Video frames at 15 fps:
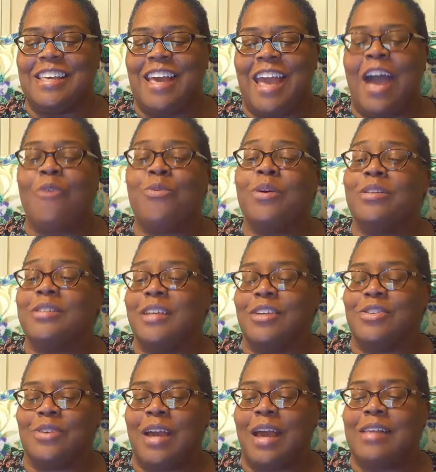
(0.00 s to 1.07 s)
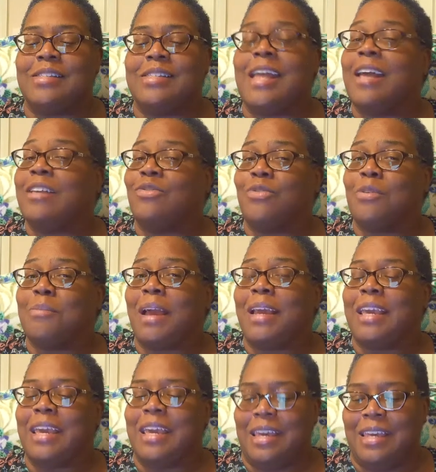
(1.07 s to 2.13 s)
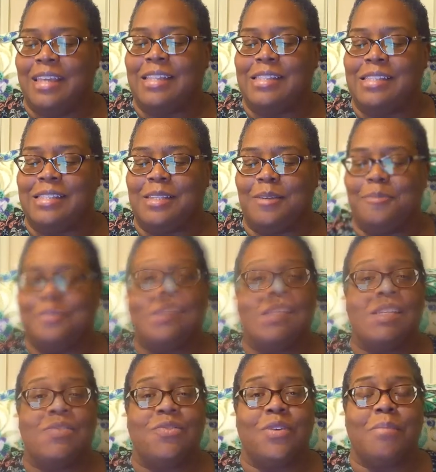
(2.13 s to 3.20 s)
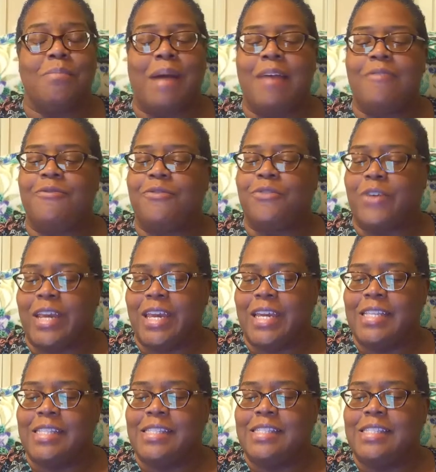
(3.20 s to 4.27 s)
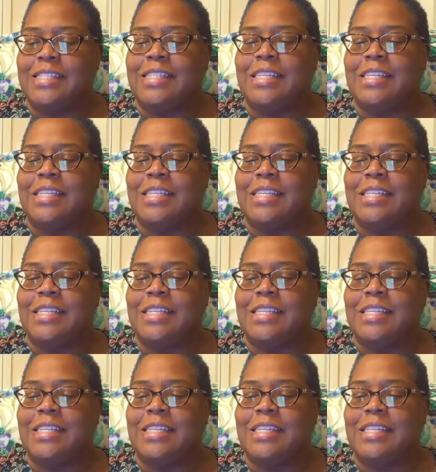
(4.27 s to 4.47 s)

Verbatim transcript: I will tell you guys, that's from my kids. This is from my friends.